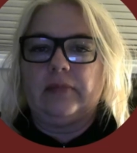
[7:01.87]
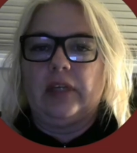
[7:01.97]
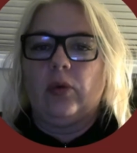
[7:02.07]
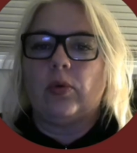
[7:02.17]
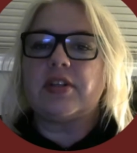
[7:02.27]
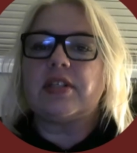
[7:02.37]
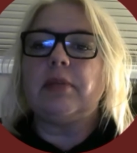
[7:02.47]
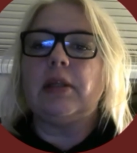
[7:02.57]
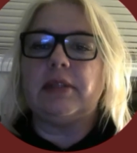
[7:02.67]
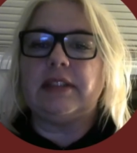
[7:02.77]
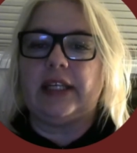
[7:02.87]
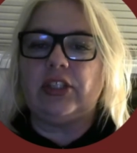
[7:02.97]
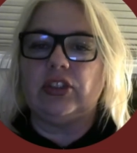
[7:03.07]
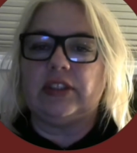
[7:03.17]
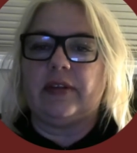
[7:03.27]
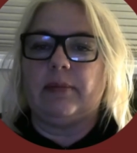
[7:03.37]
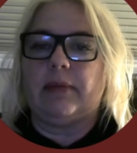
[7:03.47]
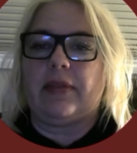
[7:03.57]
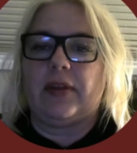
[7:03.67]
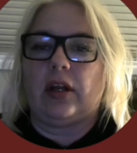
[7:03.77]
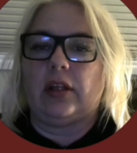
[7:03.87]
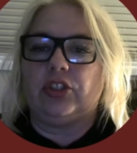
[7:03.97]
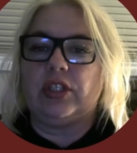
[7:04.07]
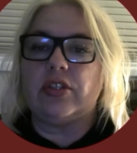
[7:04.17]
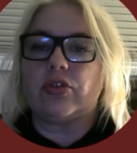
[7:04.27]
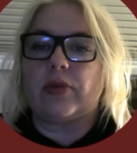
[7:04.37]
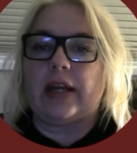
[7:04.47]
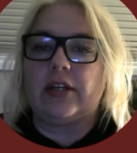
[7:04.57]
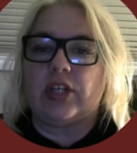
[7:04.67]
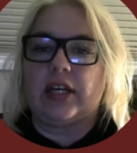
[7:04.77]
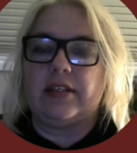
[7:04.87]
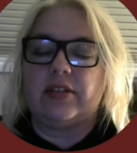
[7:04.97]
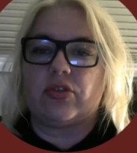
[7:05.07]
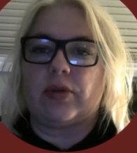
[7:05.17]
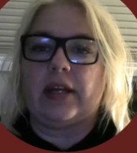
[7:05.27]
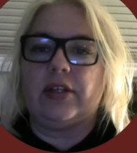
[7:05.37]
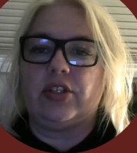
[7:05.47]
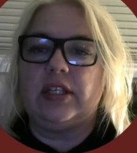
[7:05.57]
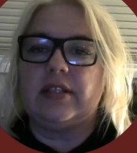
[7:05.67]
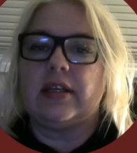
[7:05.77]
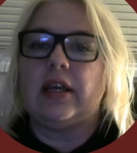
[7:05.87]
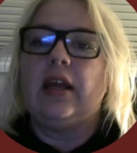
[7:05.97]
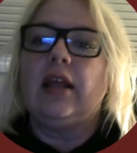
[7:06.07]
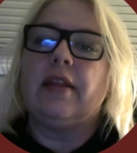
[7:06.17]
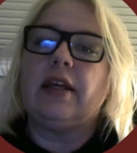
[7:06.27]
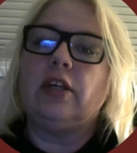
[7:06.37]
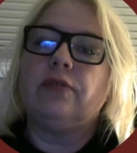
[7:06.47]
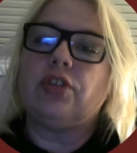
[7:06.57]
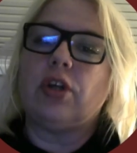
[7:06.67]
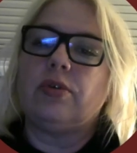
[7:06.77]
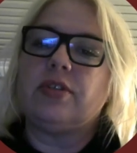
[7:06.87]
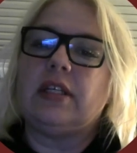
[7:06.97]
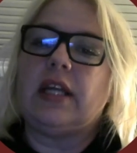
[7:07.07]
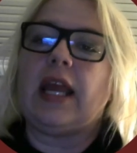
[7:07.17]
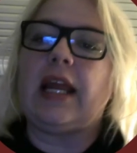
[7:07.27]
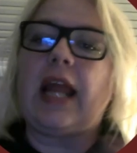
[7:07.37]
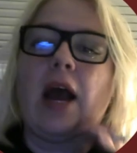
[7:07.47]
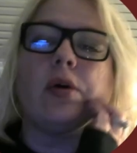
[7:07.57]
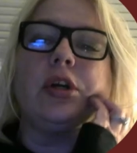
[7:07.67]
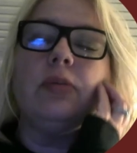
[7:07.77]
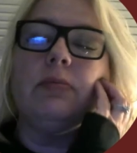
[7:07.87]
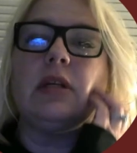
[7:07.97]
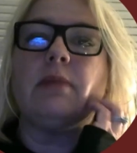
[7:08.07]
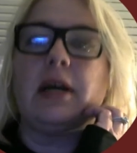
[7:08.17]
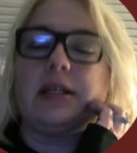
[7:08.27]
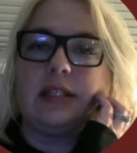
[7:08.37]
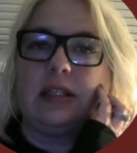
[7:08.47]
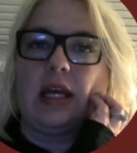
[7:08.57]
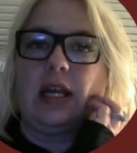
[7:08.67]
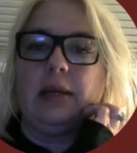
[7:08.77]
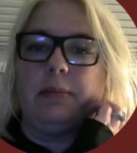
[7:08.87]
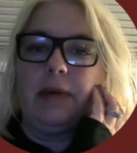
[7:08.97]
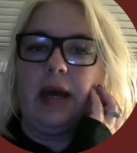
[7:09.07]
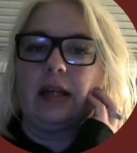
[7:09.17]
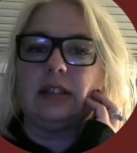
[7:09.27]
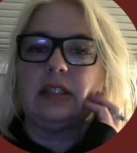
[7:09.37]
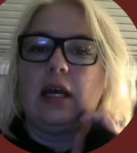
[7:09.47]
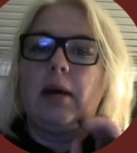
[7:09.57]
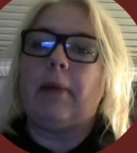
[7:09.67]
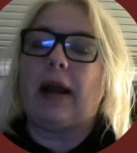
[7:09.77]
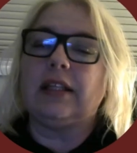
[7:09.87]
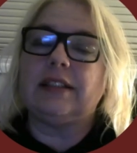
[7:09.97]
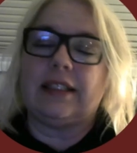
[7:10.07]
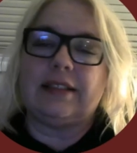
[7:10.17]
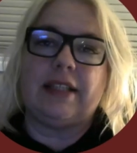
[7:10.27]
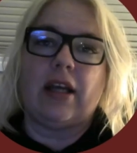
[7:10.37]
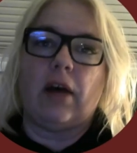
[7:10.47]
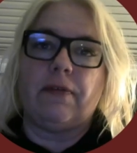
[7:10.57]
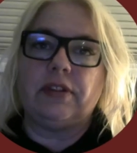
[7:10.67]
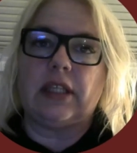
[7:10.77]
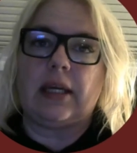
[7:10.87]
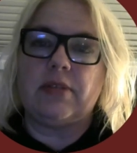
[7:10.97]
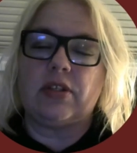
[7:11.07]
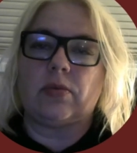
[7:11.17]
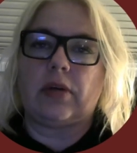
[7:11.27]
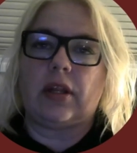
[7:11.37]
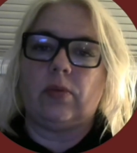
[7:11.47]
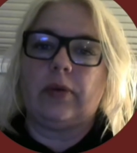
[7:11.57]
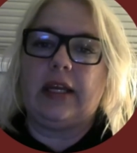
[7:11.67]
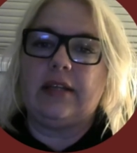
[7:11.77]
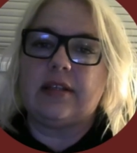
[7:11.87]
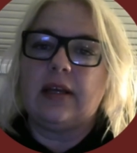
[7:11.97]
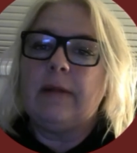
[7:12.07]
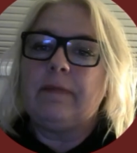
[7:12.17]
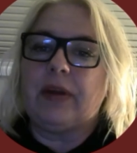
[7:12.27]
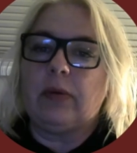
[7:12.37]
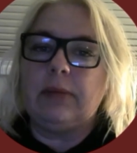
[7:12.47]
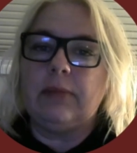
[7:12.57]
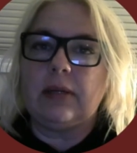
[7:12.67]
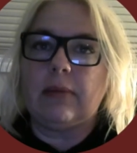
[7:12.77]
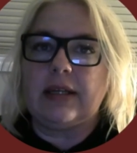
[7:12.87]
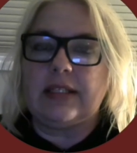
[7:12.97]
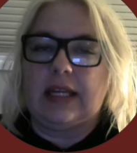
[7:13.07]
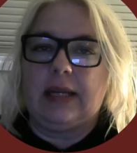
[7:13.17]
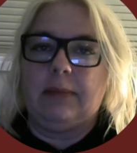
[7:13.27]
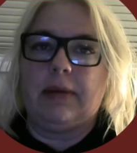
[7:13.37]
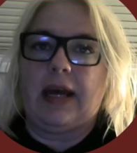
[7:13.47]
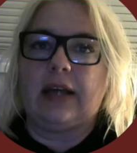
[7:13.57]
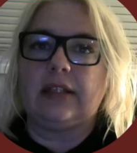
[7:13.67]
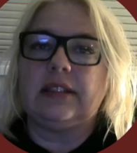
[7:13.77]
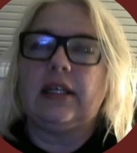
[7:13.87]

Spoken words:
What are some limitations of the methodology and strategies that you've chosen, and how are you minimizing that impact? Pilot testing oftentimes is one of the ways that we minimize that impact.